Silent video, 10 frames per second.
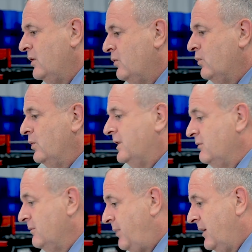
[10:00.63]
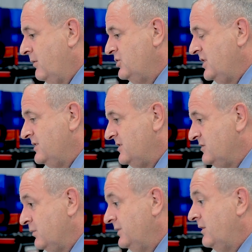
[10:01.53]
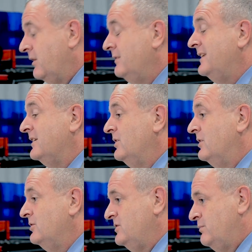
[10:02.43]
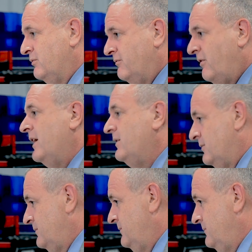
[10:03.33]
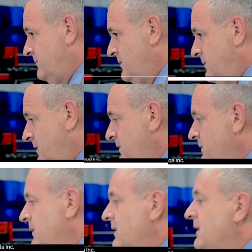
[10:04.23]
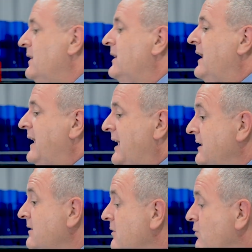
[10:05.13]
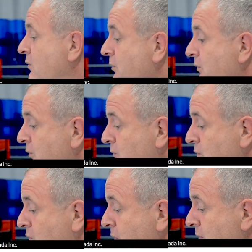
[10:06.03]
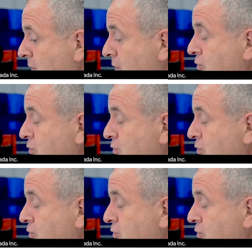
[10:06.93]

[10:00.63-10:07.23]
working with PYROGENESIS, where they're our technology provider. All right. And what we are